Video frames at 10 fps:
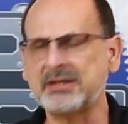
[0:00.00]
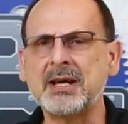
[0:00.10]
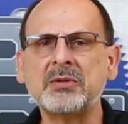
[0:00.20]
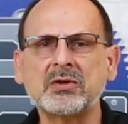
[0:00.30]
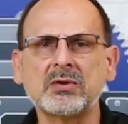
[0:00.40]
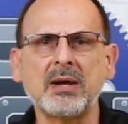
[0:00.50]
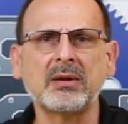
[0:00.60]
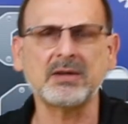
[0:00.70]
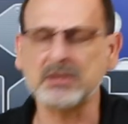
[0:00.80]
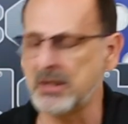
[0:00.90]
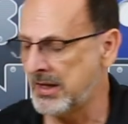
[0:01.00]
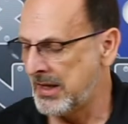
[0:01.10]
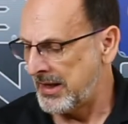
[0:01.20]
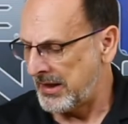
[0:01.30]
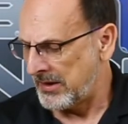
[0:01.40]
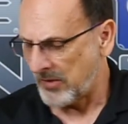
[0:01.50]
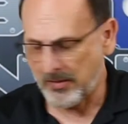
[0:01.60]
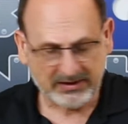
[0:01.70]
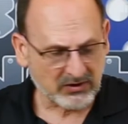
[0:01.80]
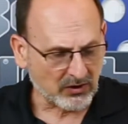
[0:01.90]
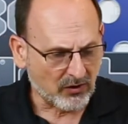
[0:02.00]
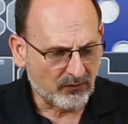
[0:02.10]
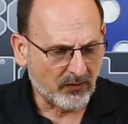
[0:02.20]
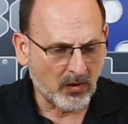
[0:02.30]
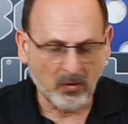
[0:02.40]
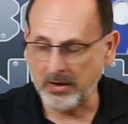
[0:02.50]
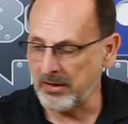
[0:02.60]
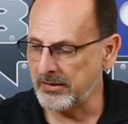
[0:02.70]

of demonstrate this robot's going to go forward.